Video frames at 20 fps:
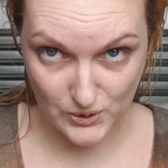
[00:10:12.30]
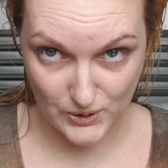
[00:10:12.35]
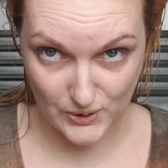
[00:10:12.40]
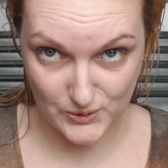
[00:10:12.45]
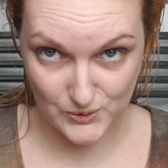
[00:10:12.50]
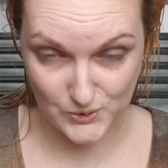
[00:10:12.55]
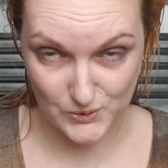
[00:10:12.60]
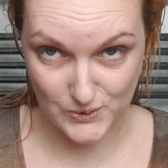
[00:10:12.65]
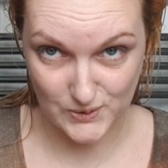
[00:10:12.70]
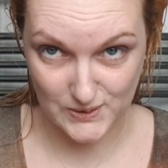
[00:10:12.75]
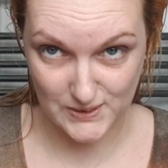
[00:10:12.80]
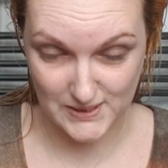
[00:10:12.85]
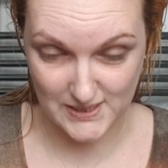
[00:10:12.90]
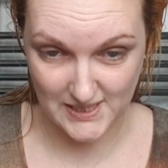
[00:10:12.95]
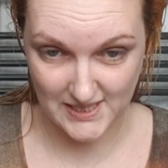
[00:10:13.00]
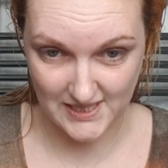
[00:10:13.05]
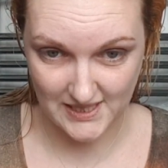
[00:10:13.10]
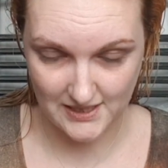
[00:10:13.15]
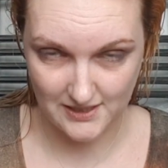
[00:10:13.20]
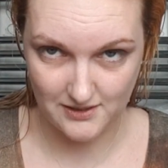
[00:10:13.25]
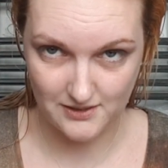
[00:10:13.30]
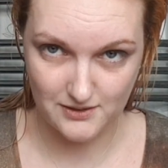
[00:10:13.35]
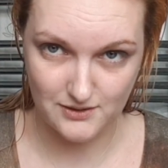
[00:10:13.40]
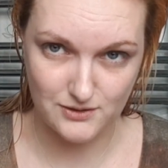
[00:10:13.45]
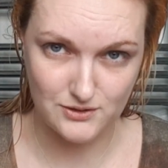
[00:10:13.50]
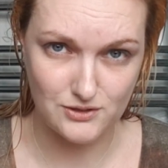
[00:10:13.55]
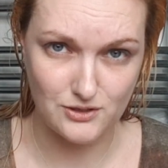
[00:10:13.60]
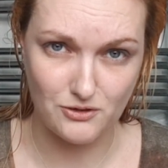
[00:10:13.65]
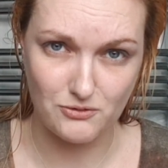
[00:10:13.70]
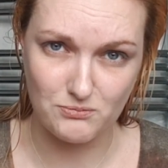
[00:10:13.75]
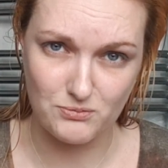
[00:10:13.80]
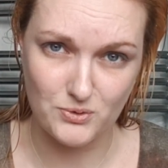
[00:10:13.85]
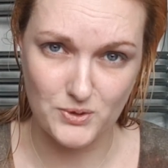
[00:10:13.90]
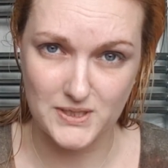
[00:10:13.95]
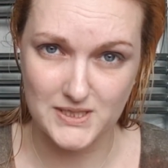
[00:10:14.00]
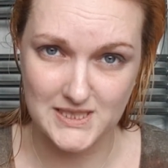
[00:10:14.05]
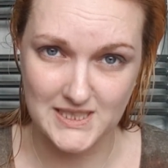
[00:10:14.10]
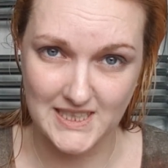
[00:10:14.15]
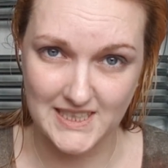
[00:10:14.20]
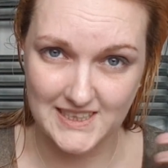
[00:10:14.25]
As you can see, so
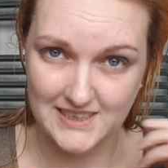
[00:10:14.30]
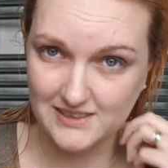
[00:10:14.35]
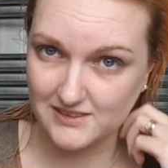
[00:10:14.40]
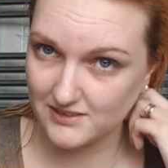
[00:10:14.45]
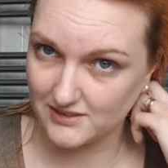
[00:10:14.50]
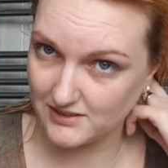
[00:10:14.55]
pretty.